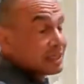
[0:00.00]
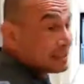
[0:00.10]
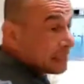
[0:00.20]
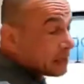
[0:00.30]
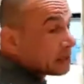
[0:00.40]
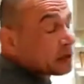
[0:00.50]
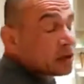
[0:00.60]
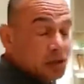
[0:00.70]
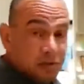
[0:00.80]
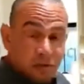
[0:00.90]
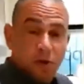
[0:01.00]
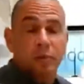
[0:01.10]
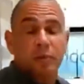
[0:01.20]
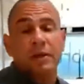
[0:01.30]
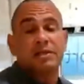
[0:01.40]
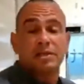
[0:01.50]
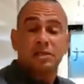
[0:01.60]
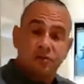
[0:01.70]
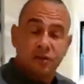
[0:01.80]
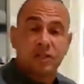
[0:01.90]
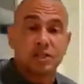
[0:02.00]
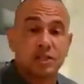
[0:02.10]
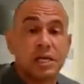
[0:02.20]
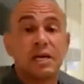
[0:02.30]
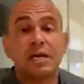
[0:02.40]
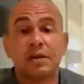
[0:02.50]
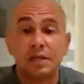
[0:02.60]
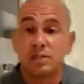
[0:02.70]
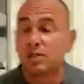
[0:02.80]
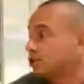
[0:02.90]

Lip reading: daily, looks at floor plans, sees finishes, these are